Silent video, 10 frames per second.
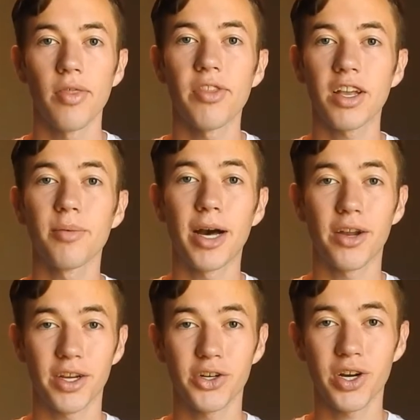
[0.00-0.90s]
Think about
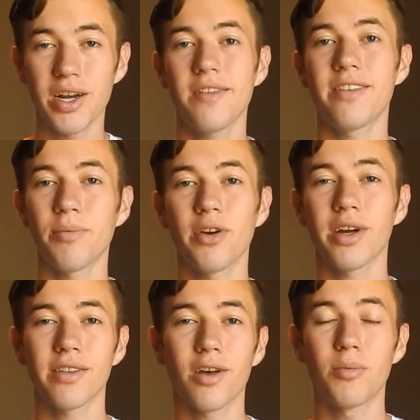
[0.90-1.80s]
it, you're trying to
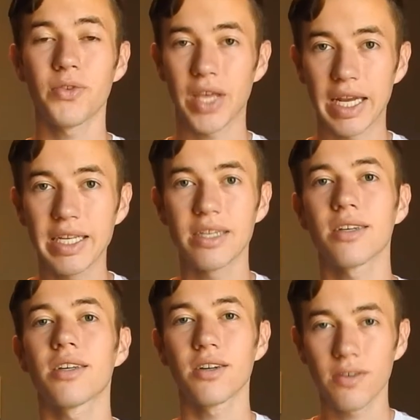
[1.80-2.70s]
summarize almost
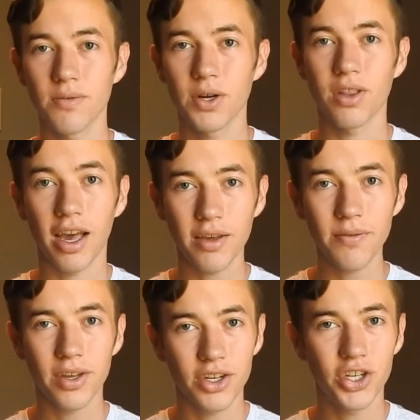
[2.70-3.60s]
18 years of your
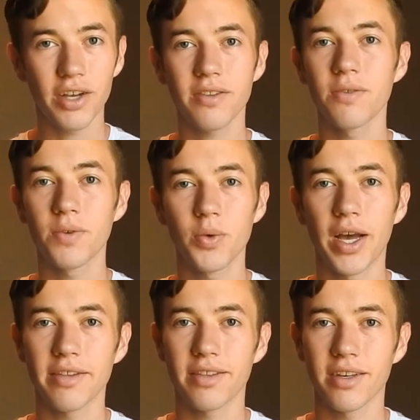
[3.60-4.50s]
life in just a few
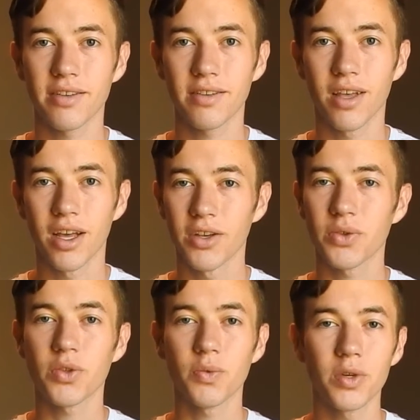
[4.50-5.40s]
essays,
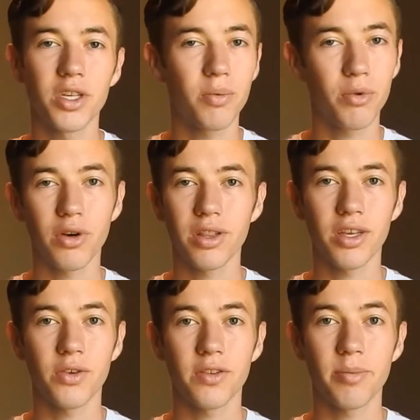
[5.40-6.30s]
so it's really important
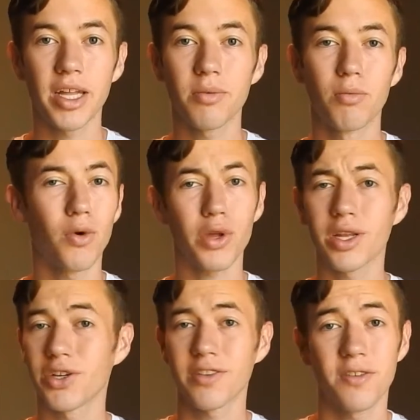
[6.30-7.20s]
that you spend more
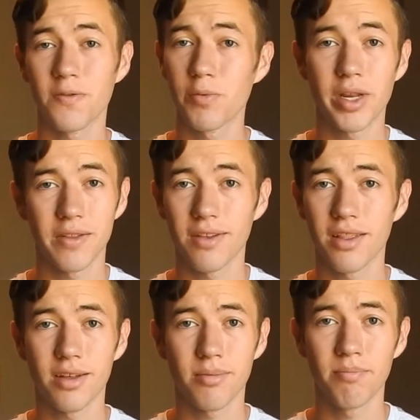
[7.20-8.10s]
than just a few minutes
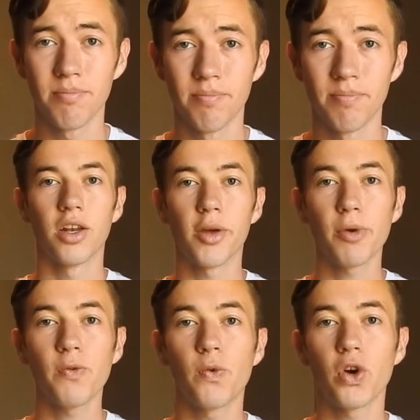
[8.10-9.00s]
on them.
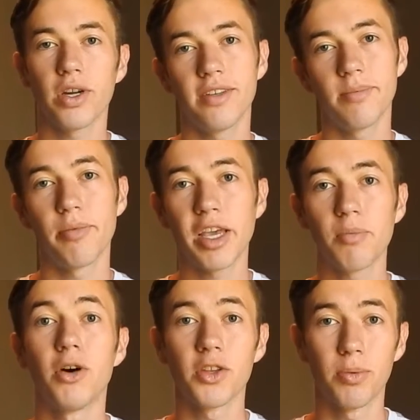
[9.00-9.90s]
Number 4 is make
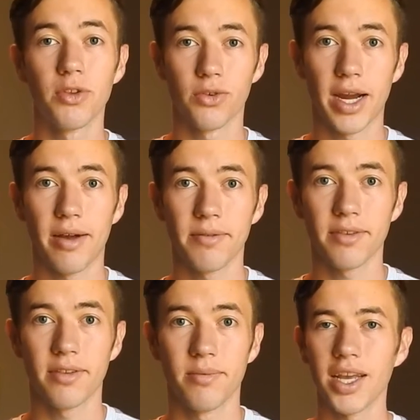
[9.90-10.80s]
multiple
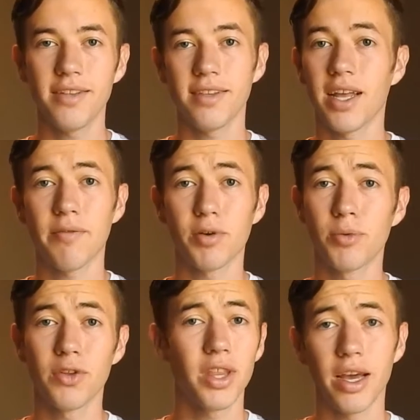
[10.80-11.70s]
drafts. It's
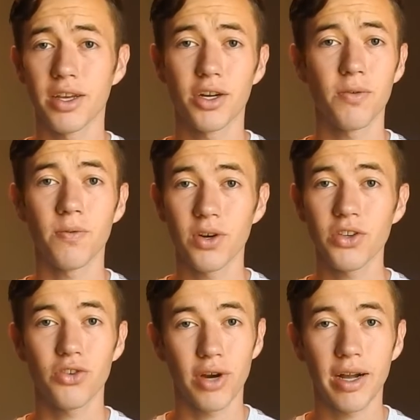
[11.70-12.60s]
inevitable that your
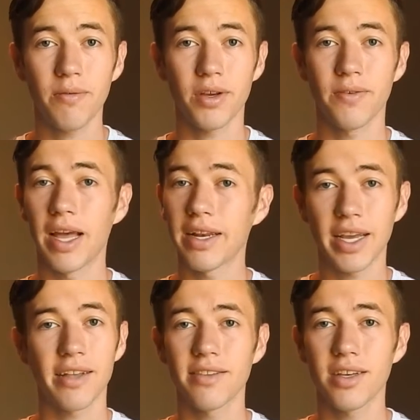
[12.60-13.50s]
first draft of any
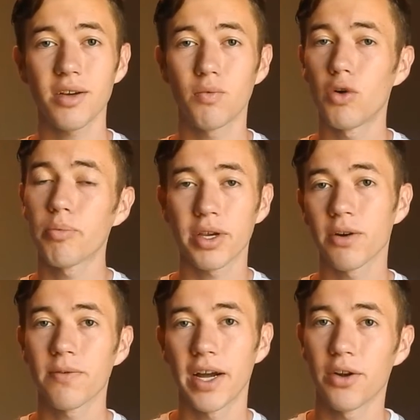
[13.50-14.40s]
essay won't be your
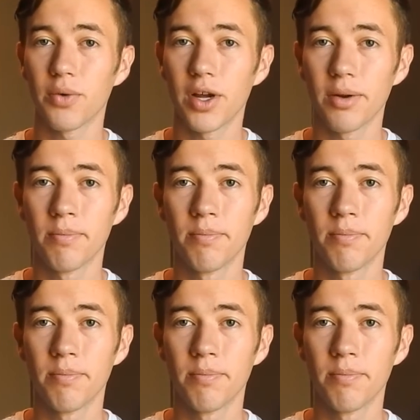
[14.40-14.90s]
final one.